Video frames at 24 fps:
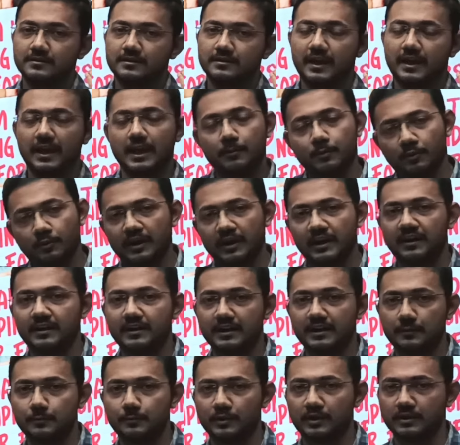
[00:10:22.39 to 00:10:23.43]
hebur area
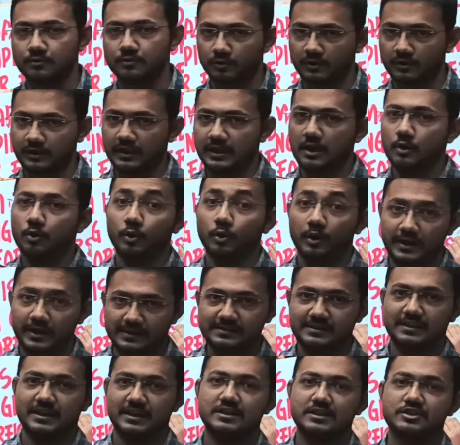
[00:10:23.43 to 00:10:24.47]
pora jun kara hoy
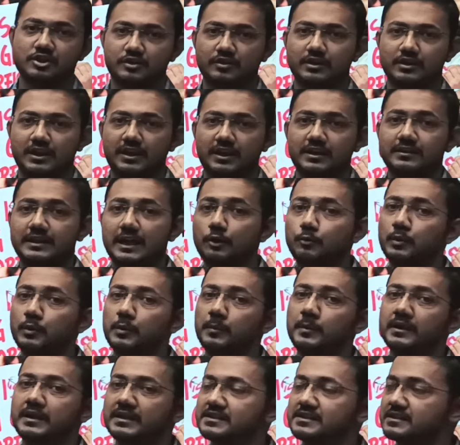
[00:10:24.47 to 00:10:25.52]
asile generally, that will
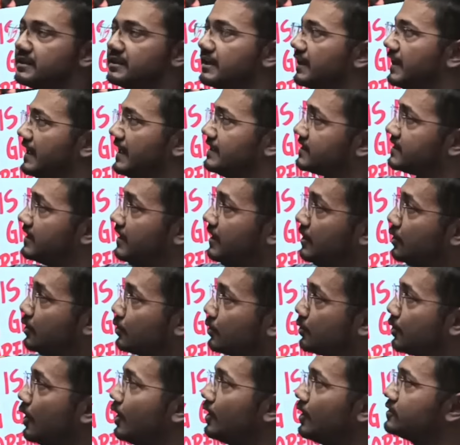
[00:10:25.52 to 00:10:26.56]
be considered as
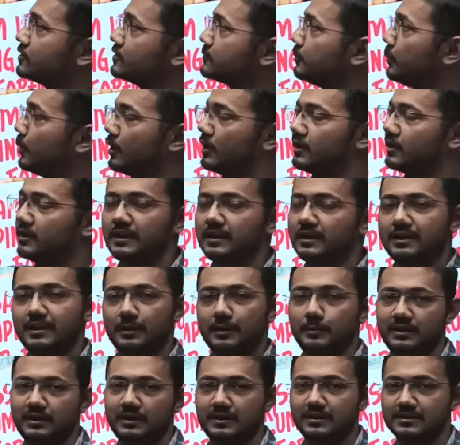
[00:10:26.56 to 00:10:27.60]
cross border
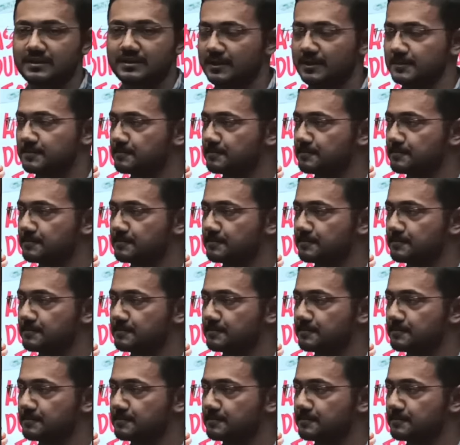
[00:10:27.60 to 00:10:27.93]
immigration.